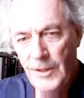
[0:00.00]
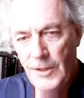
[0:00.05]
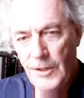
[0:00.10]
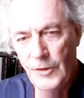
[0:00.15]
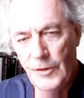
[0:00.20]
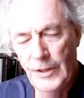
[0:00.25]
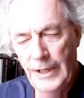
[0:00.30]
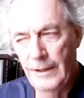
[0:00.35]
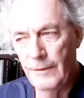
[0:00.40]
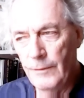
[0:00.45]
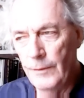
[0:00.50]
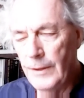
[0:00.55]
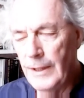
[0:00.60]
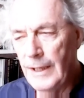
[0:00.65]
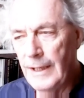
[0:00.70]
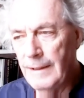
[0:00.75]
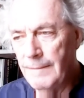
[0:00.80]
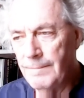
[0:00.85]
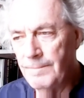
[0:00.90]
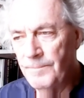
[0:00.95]
You know,
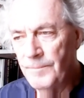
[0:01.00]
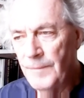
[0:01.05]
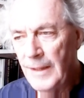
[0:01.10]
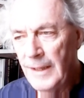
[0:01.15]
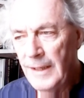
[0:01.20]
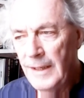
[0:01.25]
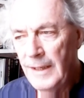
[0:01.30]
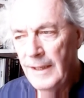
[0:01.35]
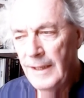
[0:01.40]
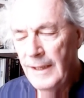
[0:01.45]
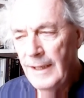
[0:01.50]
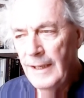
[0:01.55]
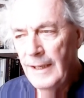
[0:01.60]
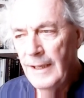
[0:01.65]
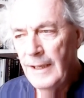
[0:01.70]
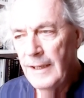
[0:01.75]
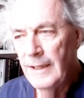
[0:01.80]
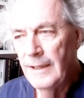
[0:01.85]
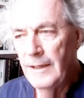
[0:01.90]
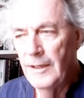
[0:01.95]
um,
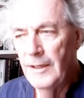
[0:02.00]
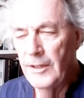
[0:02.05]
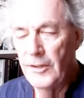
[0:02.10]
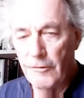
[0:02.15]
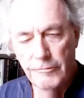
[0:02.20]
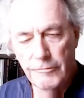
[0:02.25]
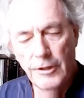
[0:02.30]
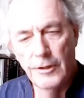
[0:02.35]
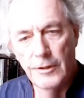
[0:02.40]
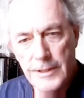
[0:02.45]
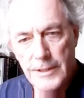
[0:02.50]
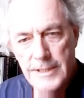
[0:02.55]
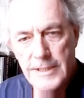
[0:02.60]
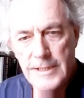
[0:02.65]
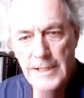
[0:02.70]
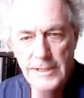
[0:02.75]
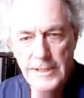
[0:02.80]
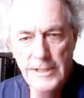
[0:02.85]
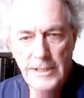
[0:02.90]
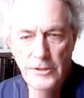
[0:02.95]
the rot
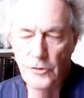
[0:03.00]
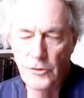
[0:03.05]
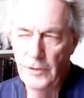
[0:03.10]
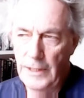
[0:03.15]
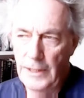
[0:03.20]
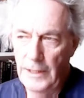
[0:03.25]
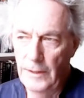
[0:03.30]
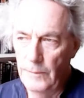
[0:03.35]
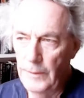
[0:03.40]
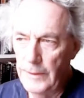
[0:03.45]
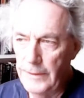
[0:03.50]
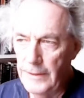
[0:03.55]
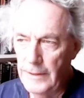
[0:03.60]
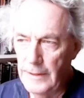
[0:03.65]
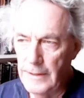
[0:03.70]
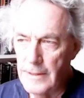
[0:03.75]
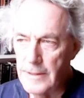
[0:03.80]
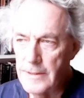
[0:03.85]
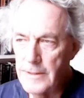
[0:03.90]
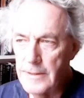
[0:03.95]
set in, you know, with
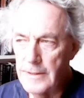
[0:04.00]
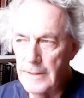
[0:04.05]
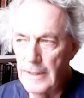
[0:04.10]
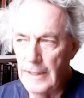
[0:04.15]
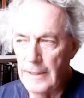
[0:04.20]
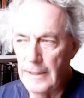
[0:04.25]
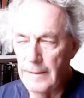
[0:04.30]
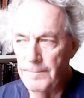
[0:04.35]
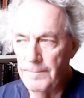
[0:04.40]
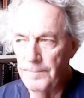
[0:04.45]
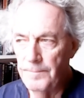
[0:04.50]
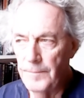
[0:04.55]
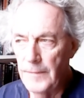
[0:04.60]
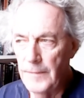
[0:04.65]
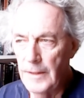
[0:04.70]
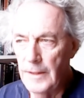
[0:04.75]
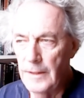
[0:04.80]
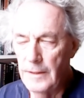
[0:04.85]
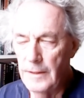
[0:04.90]
this, um,